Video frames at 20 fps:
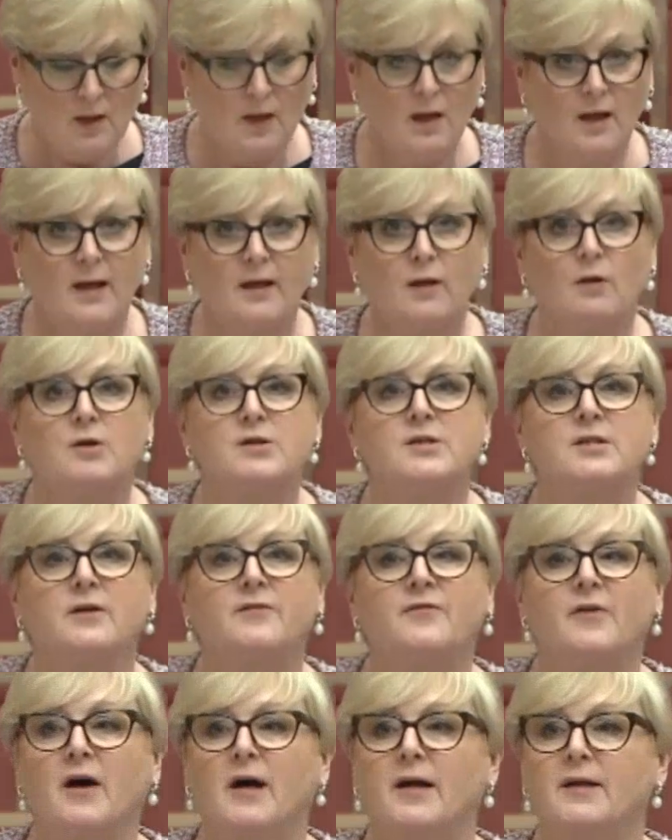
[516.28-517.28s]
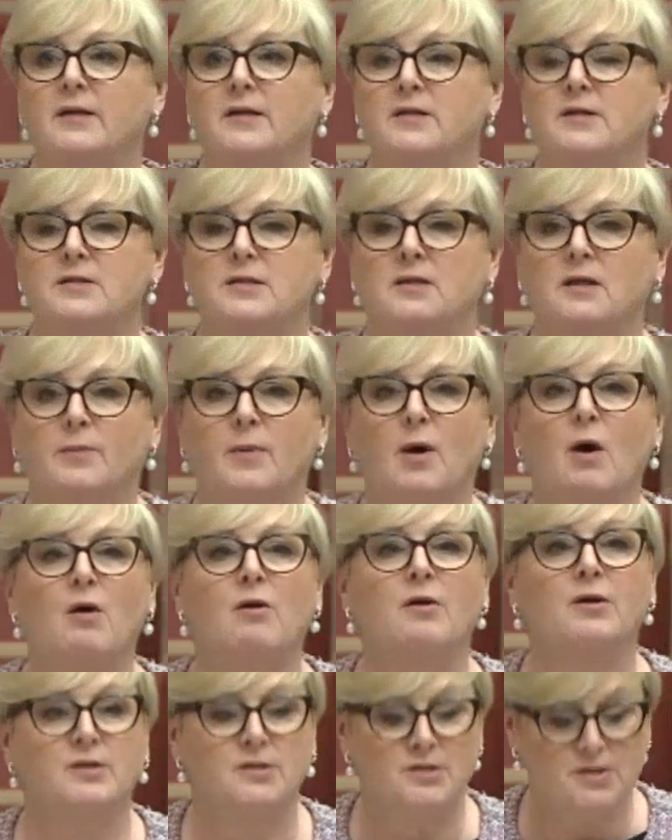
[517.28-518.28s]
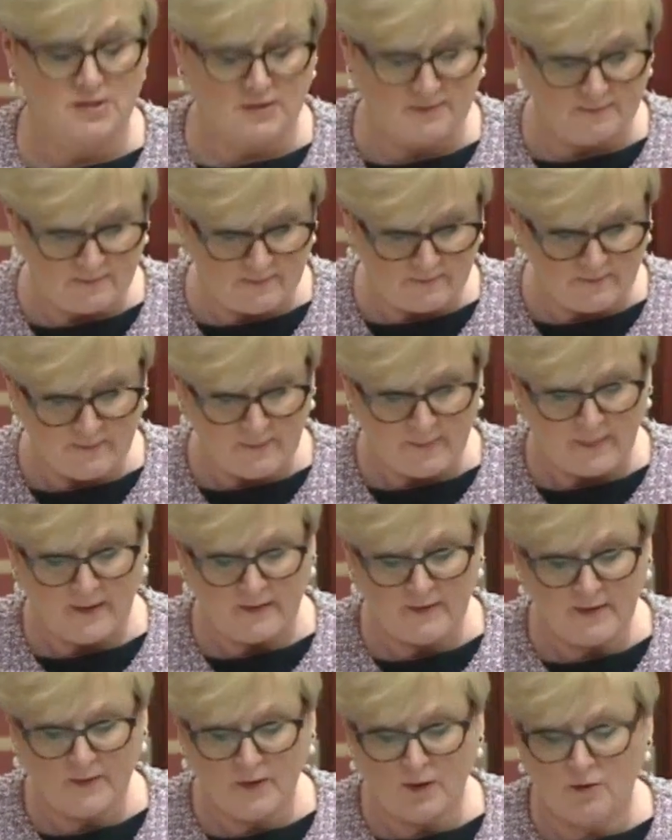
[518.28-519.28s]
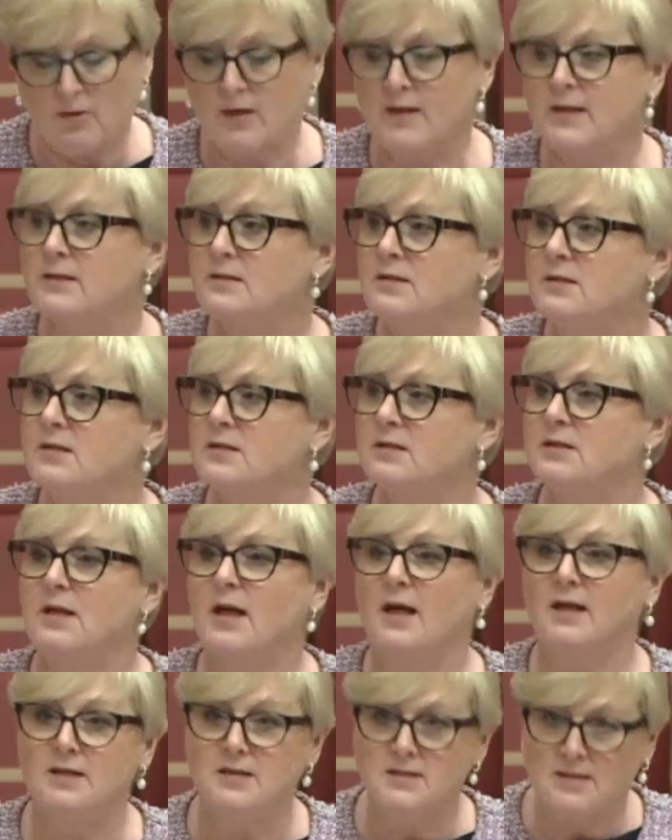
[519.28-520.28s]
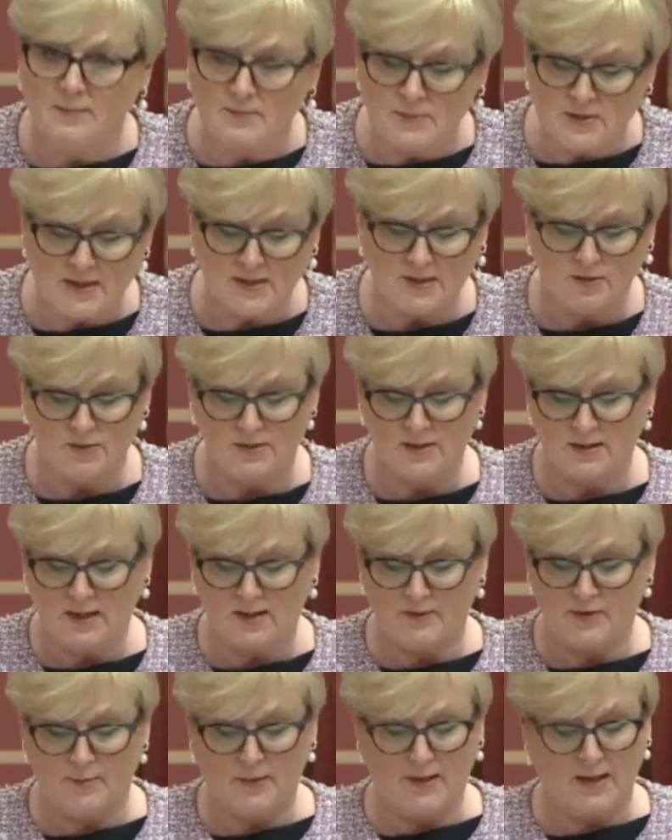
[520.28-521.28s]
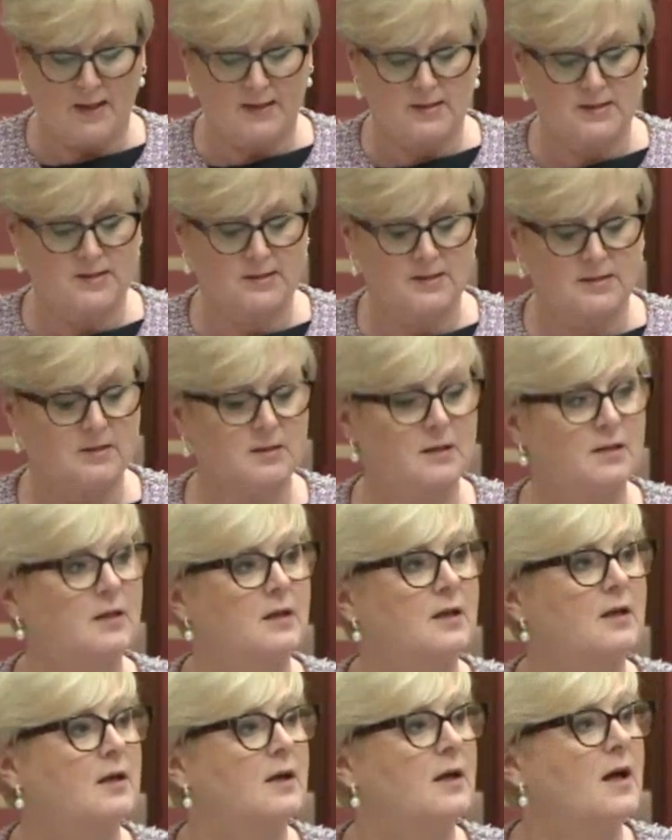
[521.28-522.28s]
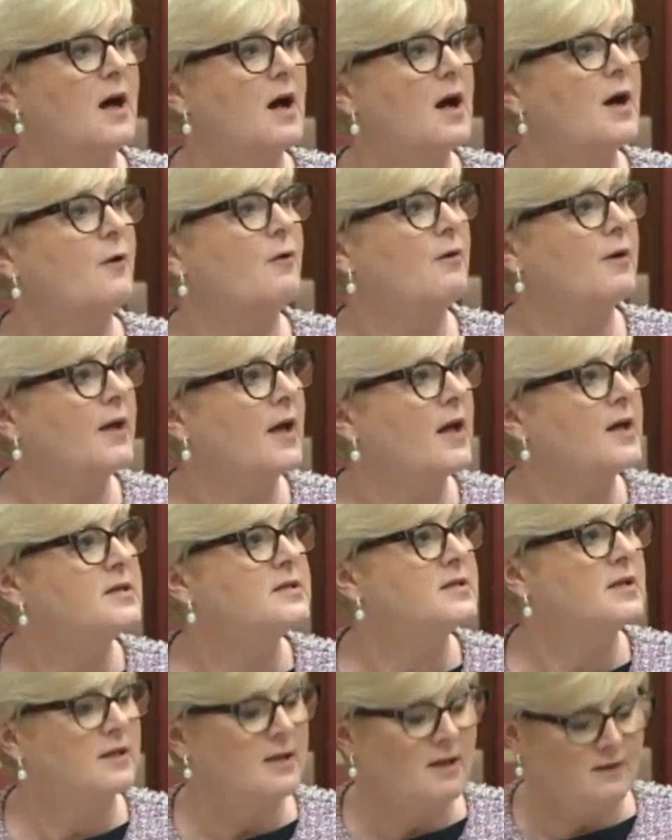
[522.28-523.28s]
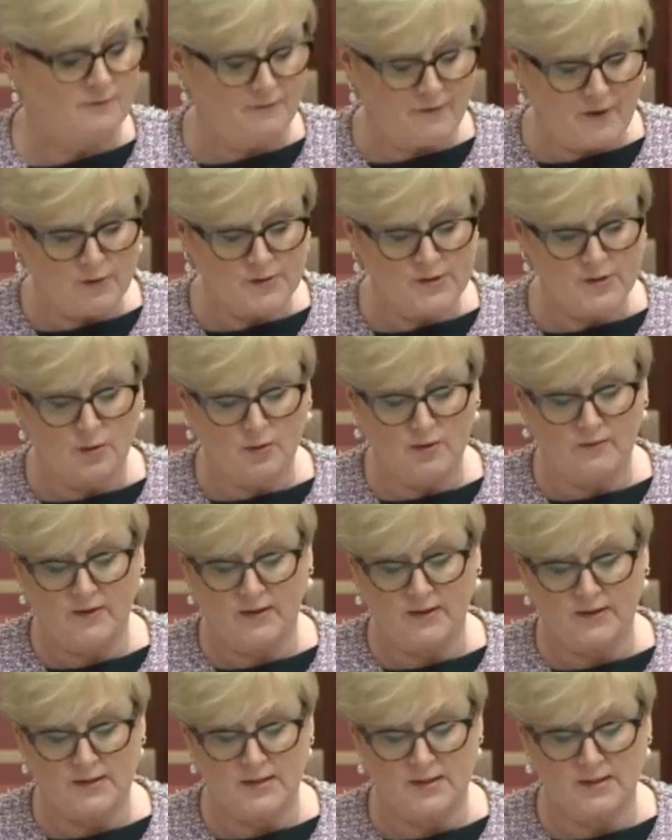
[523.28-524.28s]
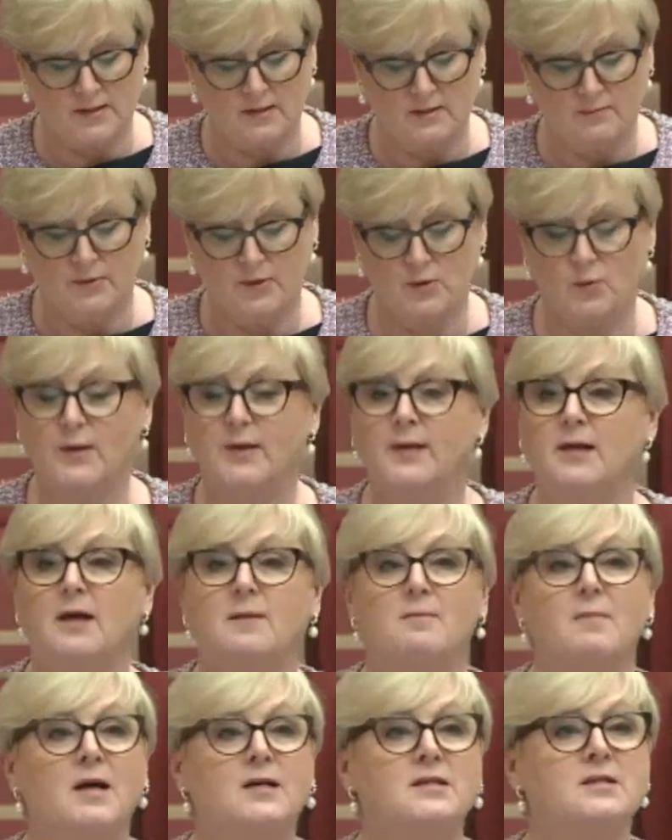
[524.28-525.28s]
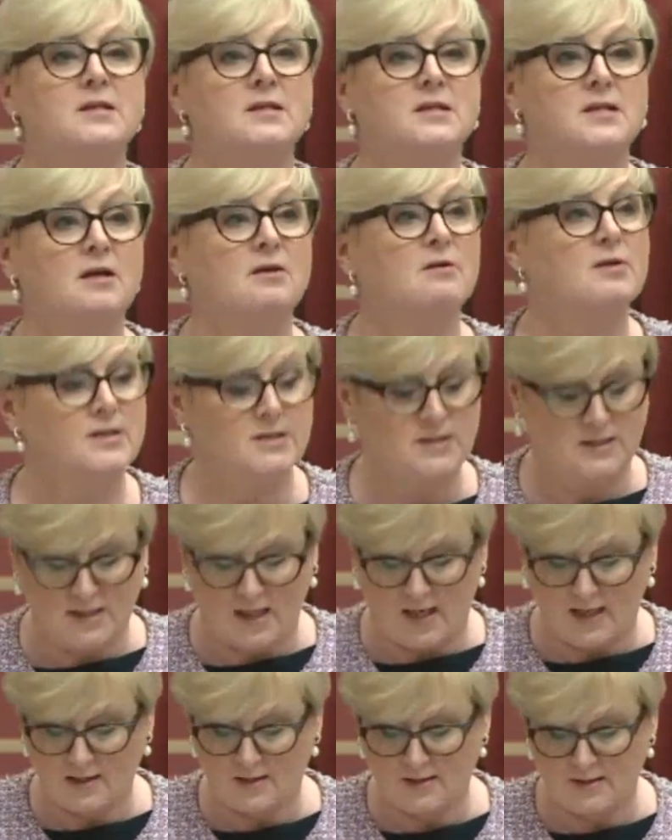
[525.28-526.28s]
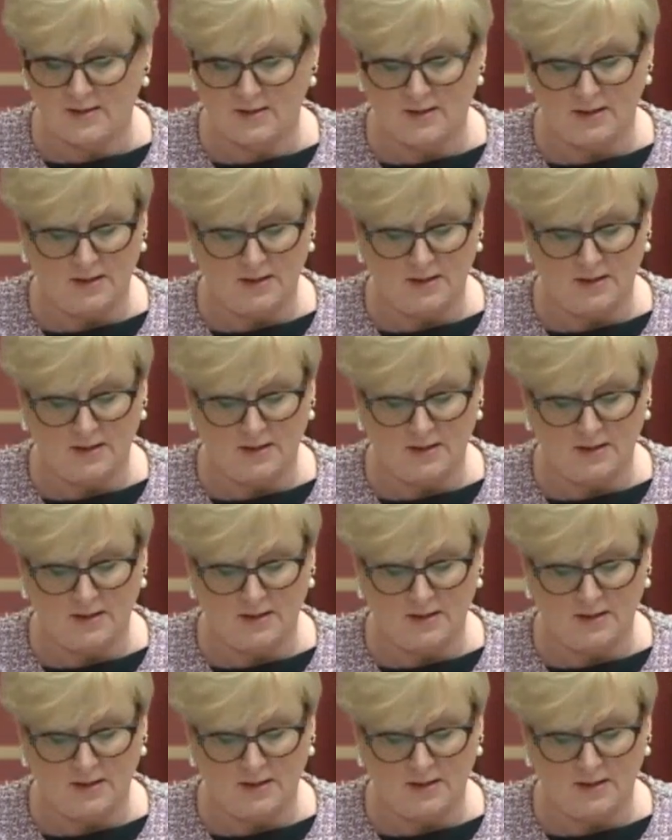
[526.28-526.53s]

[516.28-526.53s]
And I also find it abhorrent that the Greens and some Teals in the other place are creating that false equivalence between Hamas terrorist attacks